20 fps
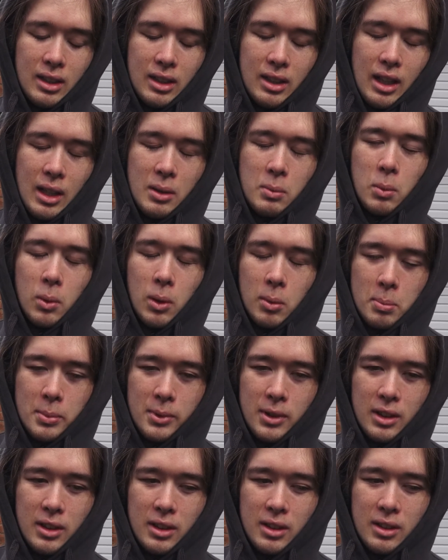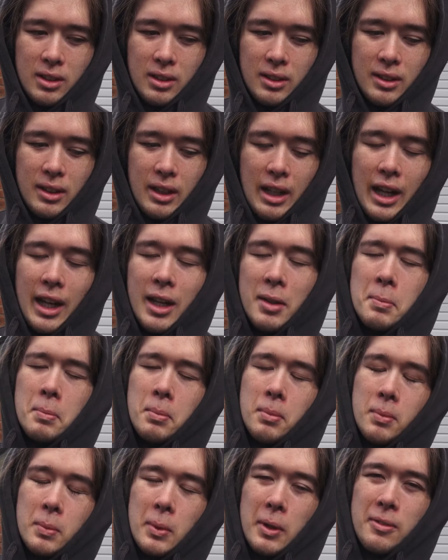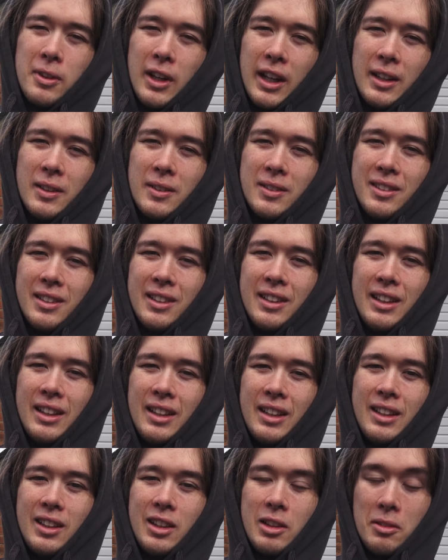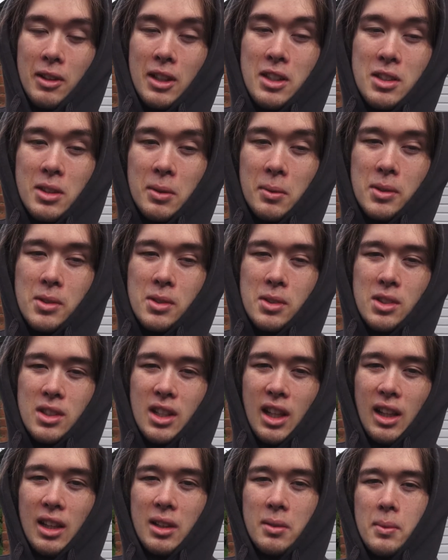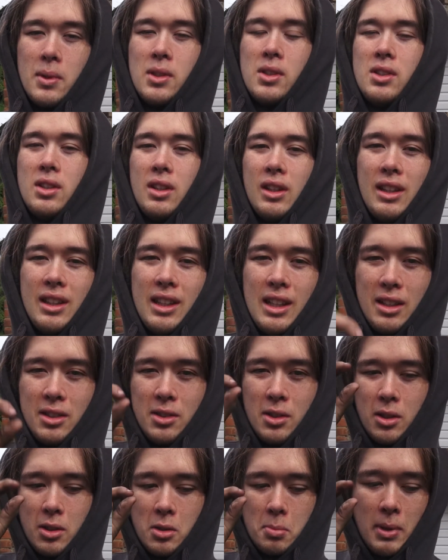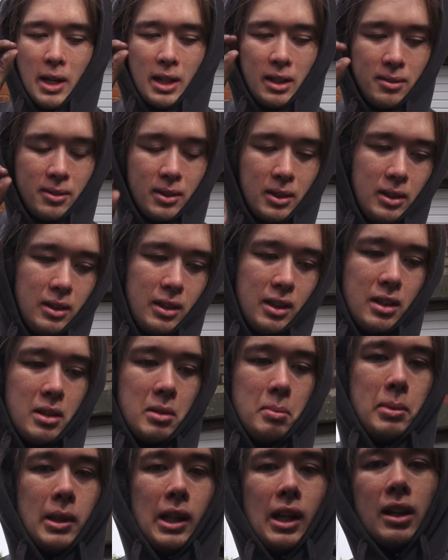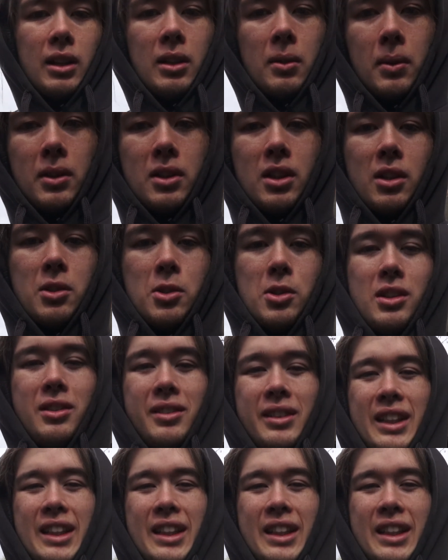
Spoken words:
I'd warped it. We found the reason it wasn't sealing was the exhaust manifold and the block were touching,